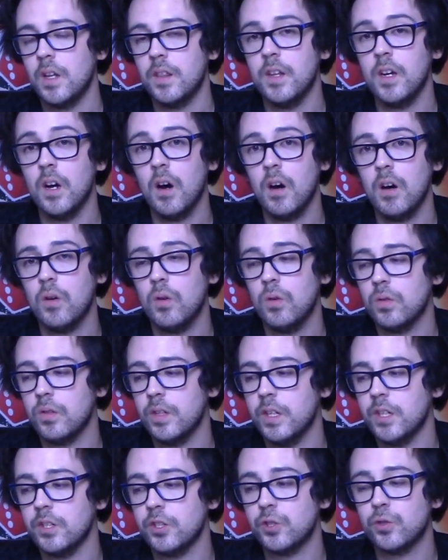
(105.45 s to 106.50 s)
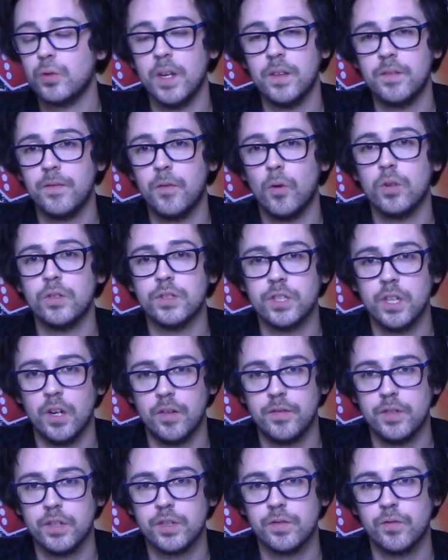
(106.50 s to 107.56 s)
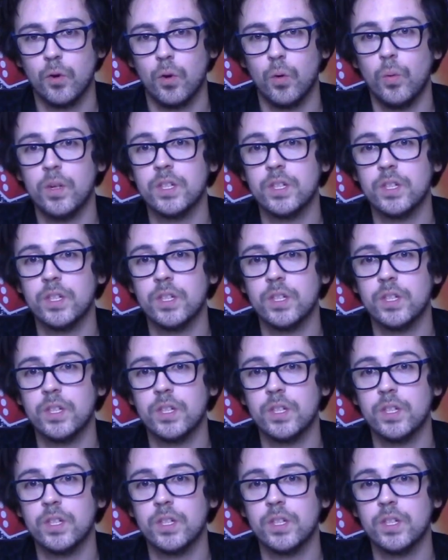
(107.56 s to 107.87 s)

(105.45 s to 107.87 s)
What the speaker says: They are only strength 4 and toughness 4,